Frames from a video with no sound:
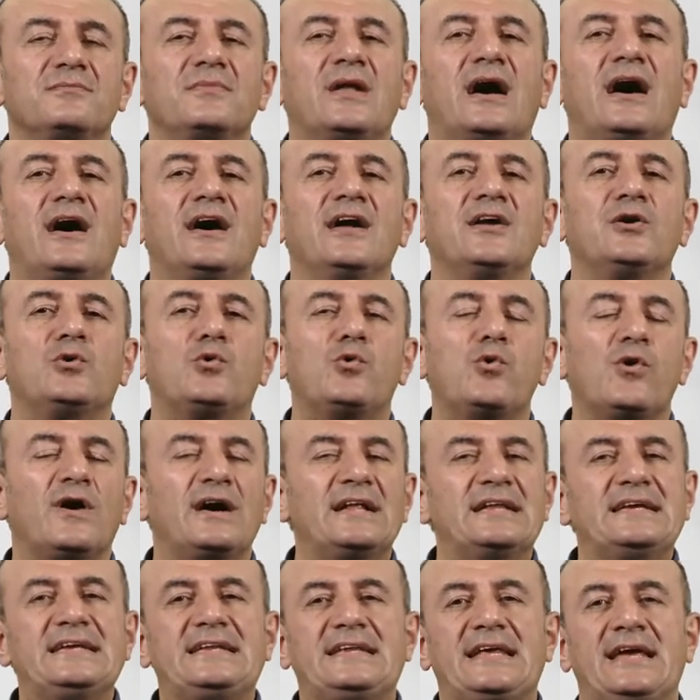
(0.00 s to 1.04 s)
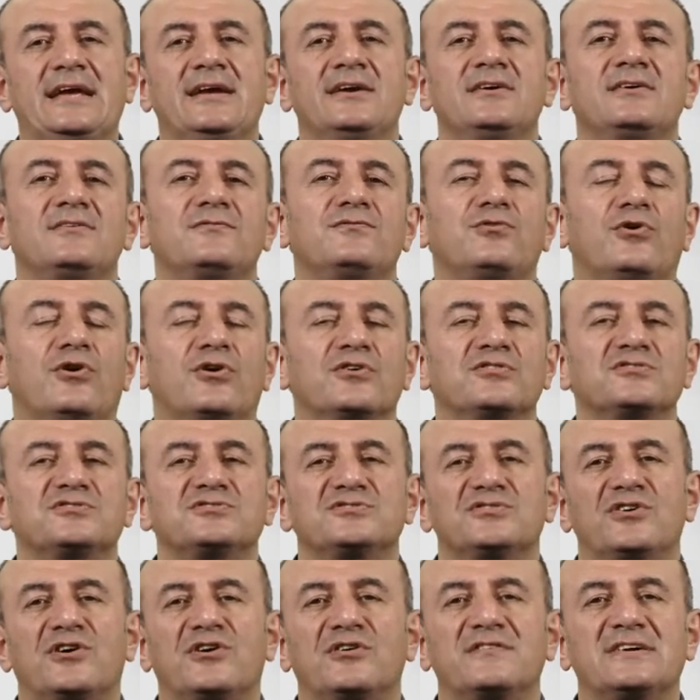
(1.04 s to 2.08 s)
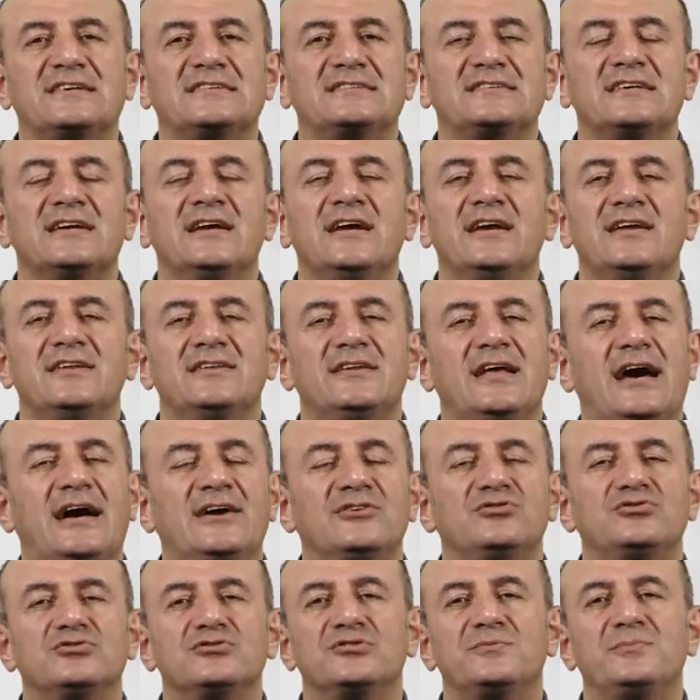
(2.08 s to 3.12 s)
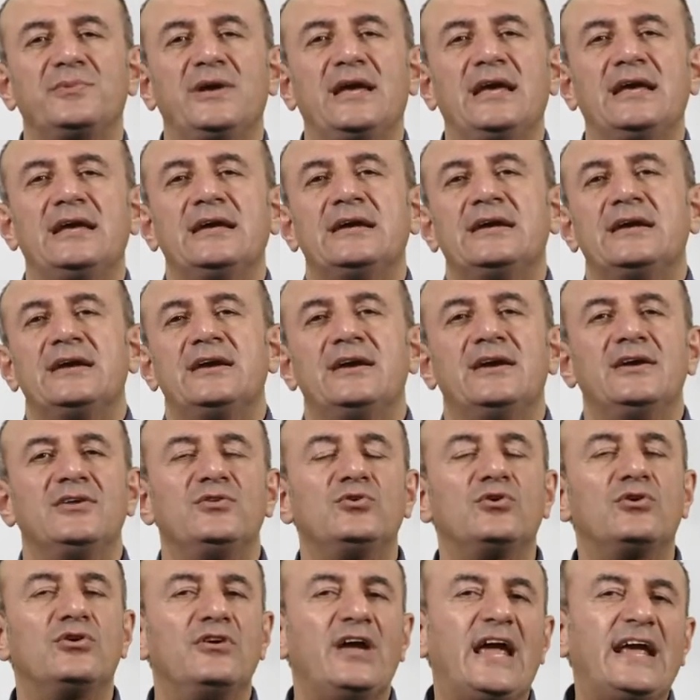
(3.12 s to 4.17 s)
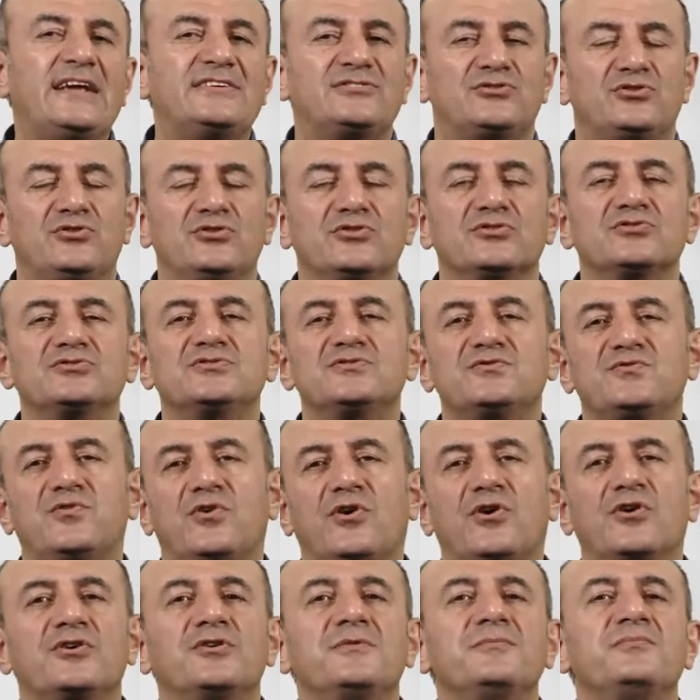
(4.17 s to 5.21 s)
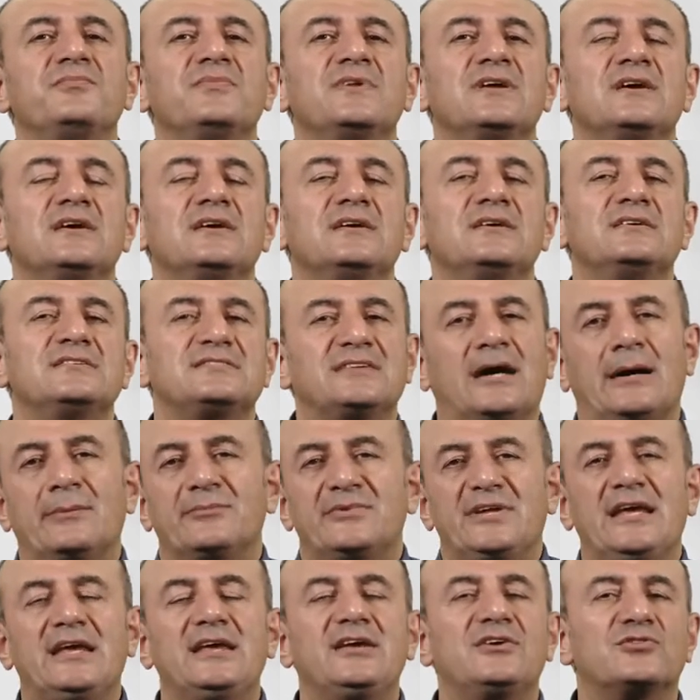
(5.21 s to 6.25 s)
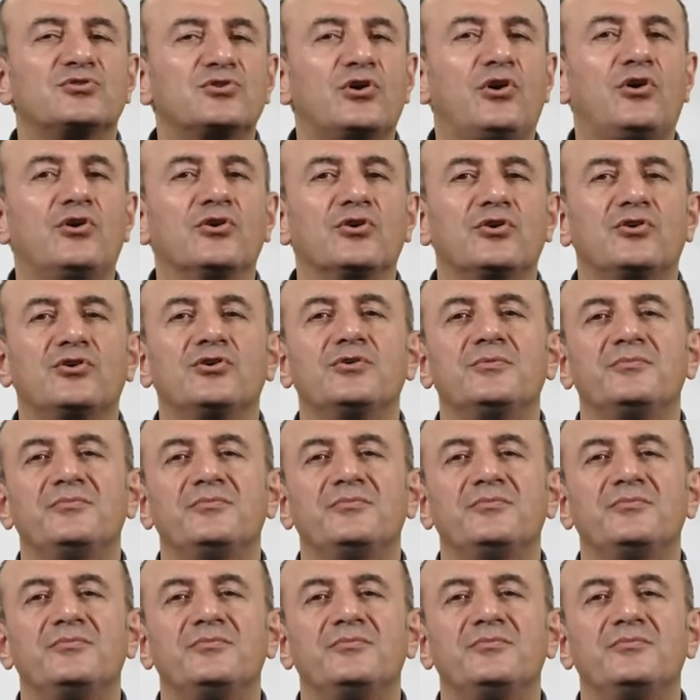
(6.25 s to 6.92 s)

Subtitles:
high quality for service. There should be no excuse for something wrong.